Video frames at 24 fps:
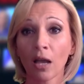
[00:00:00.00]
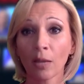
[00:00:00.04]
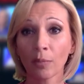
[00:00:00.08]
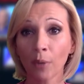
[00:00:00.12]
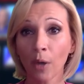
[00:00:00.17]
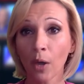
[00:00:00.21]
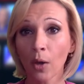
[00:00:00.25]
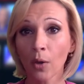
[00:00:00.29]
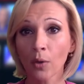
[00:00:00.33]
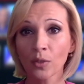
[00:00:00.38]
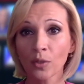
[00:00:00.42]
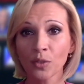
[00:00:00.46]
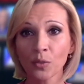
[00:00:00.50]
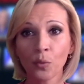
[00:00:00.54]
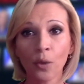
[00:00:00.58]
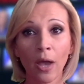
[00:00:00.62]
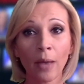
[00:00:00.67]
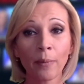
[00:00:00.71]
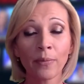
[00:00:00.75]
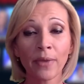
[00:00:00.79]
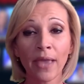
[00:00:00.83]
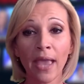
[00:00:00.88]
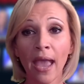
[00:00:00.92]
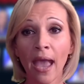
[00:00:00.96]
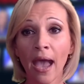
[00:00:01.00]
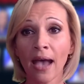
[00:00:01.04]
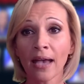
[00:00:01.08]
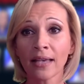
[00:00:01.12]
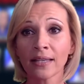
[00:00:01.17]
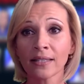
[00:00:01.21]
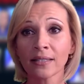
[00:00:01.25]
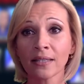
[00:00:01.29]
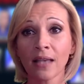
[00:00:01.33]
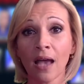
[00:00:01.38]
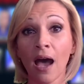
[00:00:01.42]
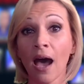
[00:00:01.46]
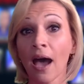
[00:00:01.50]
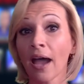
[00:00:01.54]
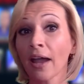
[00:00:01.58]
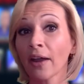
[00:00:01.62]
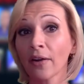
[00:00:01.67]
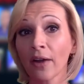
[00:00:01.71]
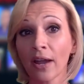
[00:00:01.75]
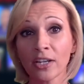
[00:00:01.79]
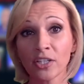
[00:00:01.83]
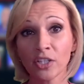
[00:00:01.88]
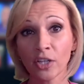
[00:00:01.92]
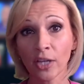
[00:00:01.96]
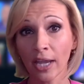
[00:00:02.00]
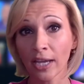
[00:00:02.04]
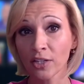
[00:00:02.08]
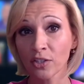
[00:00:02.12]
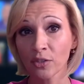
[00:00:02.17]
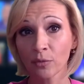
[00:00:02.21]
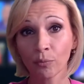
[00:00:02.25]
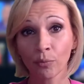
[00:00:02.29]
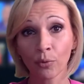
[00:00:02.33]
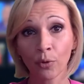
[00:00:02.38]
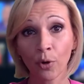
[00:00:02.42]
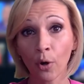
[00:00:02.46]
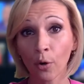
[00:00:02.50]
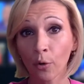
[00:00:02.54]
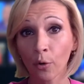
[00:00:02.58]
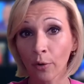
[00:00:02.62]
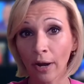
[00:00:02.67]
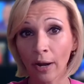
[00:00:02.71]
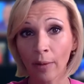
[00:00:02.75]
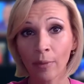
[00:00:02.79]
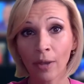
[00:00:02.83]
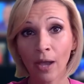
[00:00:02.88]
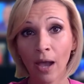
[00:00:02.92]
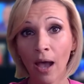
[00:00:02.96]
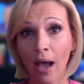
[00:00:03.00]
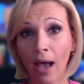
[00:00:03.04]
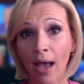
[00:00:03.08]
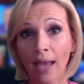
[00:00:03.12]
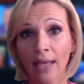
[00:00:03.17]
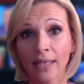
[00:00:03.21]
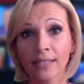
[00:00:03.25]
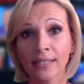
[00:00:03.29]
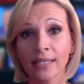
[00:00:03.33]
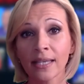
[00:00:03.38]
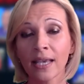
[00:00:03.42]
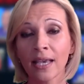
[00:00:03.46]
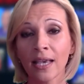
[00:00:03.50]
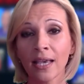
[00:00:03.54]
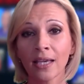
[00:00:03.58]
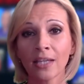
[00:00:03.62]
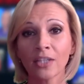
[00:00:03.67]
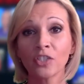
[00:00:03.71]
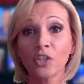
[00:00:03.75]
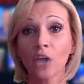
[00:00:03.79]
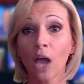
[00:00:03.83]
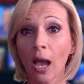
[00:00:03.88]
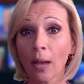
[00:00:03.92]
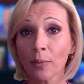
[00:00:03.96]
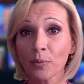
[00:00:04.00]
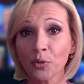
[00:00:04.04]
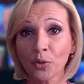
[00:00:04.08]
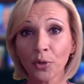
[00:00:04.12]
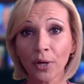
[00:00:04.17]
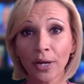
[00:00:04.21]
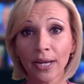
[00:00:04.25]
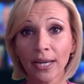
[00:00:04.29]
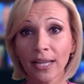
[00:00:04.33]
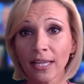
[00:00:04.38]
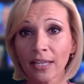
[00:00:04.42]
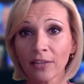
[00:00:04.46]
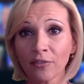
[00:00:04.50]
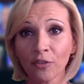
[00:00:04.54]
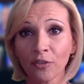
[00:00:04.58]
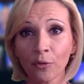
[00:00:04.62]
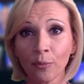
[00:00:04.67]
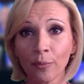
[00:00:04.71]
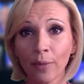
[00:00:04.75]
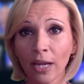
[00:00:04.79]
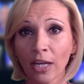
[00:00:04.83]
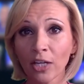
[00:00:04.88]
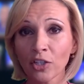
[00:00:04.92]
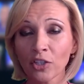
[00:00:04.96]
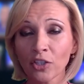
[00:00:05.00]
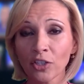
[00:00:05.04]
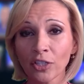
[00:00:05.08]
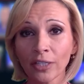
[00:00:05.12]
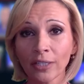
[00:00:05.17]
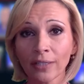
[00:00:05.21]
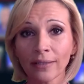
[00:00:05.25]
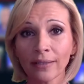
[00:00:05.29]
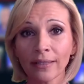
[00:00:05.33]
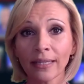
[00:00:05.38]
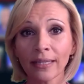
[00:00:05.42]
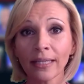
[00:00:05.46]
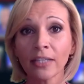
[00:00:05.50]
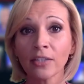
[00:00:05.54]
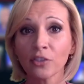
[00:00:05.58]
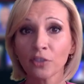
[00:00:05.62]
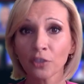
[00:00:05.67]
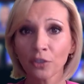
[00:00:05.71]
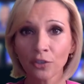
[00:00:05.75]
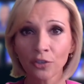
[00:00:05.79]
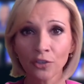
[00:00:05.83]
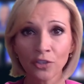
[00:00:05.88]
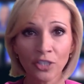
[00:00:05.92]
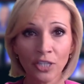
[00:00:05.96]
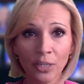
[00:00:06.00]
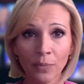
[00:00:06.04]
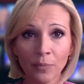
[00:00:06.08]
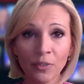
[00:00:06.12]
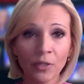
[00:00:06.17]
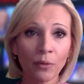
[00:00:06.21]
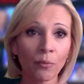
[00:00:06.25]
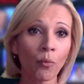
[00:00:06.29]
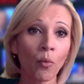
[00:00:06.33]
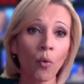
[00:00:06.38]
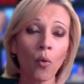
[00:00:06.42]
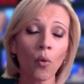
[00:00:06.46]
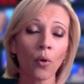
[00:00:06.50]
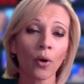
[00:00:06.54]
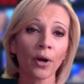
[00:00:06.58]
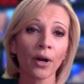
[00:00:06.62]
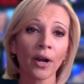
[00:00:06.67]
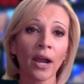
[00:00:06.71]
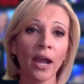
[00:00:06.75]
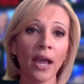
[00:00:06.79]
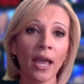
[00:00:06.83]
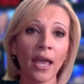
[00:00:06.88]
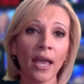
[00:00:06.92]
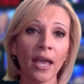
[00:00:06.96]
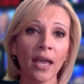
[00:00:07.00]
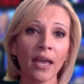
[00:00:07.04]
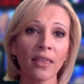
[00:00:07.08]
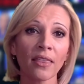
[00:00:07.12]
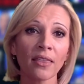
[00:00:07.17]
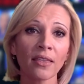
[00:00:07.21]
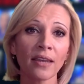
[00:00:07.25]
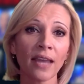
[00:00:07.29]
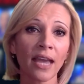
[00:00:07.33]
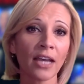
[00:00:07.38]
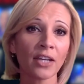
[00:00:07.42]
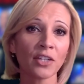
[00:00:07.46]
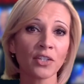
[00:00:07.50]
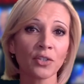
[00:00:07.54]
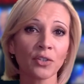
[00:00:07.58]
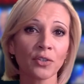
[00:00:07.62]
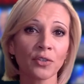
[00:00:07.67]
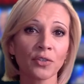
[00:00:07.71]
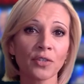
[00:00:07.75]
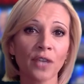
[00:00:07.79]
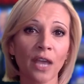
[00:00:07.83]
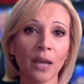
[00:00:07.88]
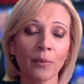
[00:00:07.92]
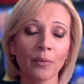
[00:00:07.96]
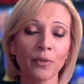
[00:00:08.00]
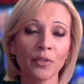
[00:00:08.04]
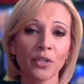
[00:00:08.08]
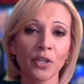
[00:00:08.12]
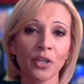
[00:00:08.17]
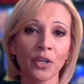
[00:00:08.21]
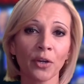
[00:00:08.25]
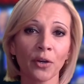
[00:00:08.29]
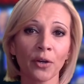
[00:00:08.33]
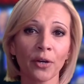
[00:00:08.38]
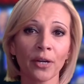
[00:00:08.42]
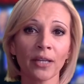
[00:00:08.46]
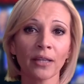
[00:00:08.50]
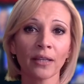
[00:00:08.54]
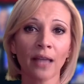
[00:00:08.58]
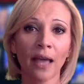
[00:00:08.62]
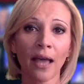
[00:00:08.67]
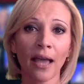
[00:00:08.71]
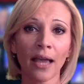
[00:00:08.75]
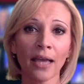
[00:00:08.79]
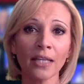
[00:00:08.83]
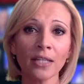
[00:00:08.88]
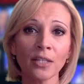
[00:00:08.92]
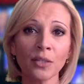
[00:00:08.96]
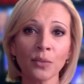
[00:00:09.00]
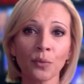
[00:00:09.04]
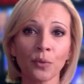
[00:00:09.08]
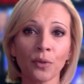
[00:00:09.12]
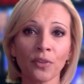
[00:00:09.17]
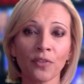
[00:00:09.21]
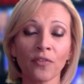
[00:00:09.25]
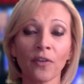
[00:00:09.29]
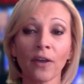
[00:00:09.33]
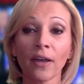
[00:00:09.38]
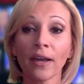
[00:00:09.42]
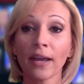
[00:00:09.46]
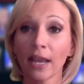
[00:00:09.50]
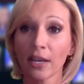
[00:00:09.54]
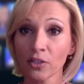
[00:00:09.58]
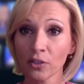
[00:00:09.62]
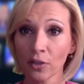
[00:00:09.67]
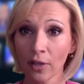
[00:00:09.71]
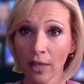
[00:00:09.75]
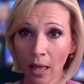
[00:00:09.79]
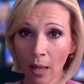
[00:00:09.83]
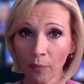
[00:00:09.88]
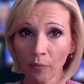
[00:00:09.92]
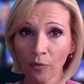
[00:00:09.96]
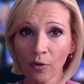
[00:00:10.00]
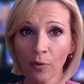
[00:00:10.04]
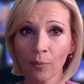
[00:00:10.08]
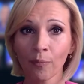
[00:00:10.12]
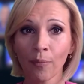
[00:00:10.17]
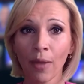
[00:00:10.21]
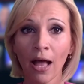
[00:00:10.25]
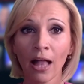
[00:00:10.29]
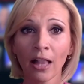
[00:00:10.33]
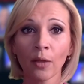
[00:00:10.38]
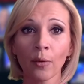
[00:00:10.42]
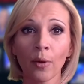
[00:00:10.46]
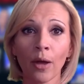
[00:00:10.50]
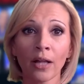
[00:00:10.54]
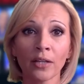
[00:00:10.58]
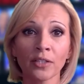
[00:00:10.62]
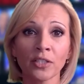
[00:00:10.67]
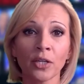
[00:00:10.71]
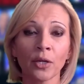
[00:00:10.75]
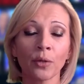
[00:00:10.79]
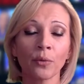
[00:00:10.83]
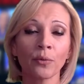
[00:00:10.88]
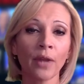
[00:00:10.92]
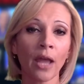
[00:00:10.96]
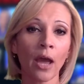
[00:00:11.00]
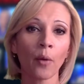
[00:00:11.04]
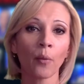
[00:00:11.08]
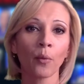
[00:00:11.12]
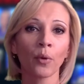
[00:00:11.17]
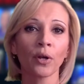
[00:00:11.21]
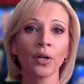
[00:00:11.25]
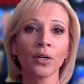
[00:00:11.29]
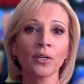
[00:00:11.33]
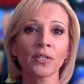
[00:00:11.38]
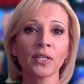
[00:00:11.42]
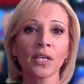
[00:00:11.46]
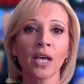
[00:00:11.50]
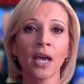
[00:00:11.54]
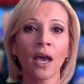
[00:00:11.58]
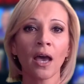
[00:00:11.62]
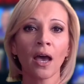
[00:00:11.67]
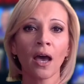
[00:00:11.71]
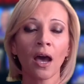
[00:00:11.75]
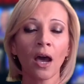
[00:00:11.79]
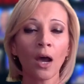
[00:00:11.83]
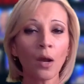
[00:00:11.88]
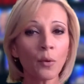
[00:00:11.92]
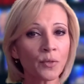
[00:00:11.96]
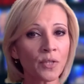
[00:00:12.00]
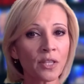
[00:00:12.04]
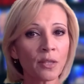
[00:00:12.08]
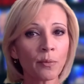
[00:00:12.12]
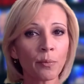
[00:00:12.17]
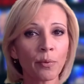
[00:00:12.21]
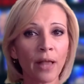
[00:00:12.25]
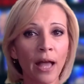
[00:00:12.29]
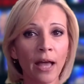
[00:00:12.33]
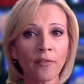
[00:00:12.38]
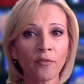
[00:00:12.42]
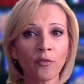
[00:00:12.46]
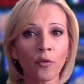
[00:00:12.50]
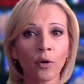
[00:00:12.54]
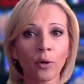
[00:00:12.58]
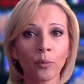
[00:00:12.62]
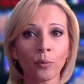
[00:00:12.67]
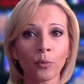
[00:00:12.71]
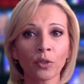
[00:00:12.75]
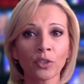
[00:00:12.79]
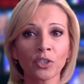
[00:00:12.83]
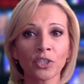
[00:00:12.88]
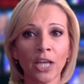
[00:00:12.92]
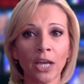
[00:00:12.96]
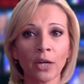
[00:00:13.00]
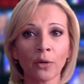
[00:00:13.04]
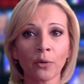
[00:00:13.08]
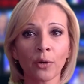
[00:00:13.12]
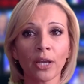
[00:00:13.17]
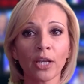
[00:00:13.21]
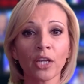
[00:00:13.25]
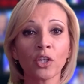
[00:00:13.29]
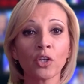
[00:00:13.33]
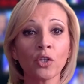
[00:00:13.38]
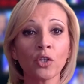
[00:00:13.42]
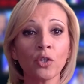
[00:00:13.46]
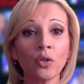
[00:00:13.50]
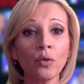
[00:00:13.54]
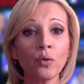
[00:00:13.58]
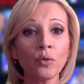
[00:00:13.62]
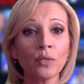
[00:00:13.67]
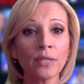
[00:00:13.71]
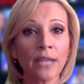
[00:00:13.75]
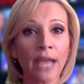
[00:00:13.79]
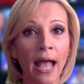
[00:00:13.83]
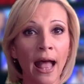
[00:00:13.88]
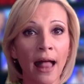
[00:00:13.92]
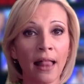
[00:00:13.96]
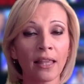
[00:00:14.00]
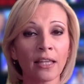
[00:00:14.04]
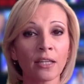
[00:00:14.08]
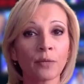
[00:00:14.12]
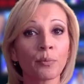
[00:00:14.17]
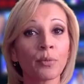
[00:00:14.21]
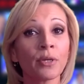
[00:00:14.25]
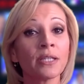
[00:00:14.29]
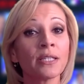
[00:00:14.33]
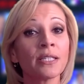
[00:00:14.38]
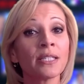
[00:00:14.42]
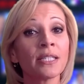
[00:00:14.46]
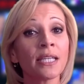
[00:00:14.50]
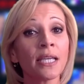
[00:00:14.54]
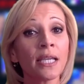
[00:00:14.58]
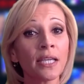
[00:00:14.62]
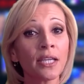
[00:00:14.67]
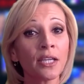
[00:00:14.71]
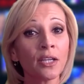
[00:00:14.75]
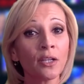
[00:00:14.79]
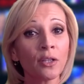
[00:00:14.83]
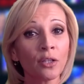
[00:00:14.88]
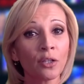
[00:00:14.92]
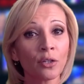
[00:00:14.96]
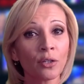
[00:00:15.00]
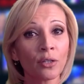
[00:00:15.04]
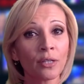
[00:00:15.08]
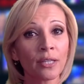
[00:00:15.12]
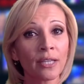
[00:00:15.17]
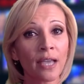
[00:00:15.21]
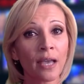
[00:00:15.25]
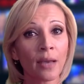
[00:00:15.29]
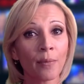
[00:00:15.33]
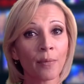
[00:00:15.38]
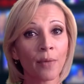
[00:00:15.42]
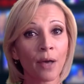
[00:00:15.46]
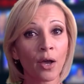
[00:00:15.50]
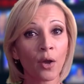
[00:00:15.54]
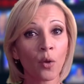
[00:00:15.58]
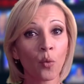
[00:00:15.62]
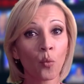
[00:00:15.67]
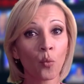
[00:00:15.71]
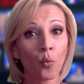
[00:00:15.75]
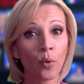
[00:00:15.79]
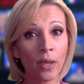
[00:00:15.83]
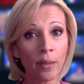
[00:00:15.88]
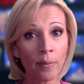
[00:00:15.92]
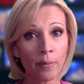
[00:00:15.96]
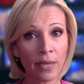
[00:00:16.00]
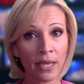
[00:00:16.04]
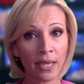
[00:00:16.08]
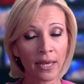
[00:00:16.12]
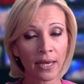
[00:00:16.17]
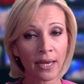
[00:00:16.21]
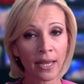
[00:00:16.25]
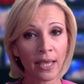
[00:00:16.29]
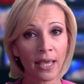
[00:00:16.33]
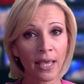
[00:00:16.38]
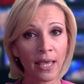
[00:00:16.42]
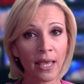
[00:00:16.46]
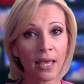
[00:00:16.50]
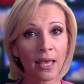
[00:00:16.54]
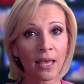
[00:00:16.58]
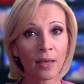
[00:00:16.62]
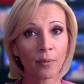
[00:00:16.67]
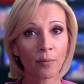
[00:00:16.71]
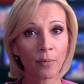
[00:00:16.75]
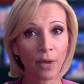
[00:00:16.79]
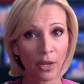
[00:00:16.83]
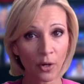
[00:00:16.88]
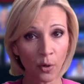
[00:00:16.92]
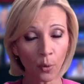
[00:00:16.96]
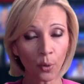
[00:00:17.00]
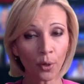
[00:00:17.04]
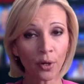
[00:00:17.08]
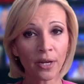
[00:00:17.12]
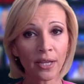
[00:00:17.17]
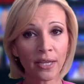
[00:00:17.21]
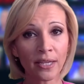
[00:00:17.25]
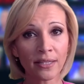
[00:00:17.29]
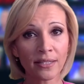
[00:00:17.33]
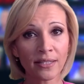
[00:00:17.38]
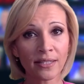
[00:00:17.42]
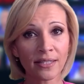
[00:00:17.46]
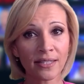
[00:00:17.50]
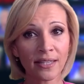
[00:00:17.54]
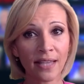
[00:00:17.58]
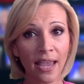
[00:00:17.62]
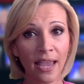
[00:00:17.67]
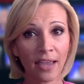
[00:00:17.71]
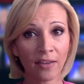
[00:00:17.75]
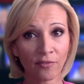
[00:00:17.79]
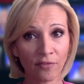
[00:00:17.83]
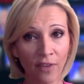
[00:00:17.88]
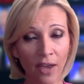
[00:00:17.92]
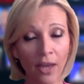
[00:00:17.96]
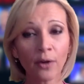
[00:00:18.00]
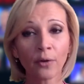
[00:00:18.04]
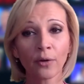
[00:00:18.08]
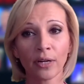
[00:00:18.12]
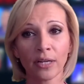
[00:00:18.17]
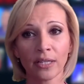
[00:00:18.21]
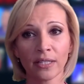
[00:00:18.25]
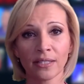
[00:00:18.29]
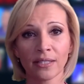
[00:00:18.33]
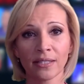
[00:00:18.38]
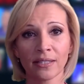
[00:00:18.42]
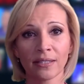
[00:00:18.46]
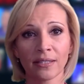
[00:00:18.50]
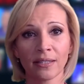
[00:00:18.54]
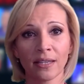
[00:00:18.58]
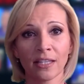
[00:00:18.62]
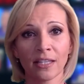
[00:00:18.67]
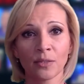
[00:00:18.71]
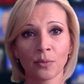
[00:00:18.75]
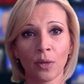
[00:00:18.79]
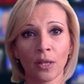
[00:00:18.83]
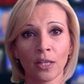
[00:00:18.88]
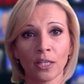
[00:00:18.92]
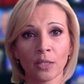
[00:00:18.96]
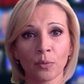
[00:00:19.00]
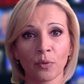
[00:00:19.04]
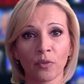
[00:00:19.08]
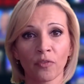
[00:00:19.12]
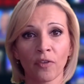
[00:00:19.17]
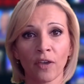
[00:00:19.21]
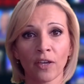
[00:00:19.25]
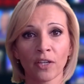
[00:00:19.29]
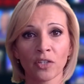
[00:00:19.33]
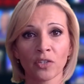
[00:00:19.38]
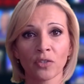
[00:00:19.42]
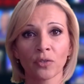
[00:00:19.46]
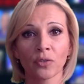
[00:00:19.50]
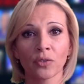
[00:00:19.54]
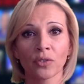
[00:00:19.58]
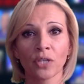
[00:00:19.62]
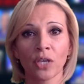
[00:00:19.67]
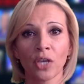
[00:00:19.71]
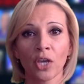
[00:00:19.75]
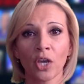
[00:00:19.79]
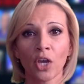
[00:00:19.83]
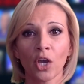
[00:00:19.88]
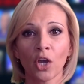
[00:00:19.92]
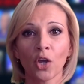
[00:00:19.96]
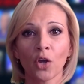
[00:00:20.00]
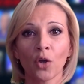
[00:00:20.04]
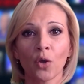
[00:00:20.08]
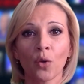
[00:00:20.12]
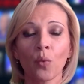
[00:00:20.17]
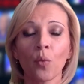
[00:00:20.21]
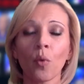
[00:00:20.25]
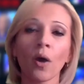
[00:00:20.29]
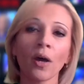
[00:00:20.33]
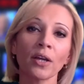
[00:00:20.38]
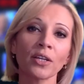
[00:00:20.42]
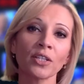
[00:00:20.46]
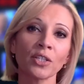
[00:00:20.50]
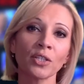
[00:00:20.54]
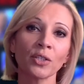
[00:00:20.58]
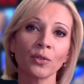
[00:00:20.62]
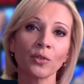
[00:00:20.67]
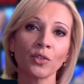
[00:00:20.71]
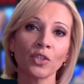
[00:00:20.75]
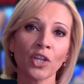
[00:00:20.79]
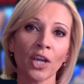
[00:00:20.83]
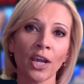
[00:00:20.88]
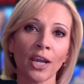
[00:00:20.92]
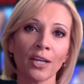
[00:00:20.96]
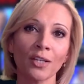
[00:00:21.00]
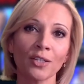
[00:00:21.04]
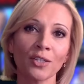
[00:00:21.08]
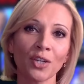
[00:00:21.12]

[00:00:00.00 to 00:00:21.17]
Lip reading: posts, webcasts, higher education program guides, job training information, internships, and more. The National Cybersecurity Alliance, with financial help from Palo Alto Networks, hopes that the platform will generate new talent, particularly among women, minorities, and veterans, as well as professionals who want to change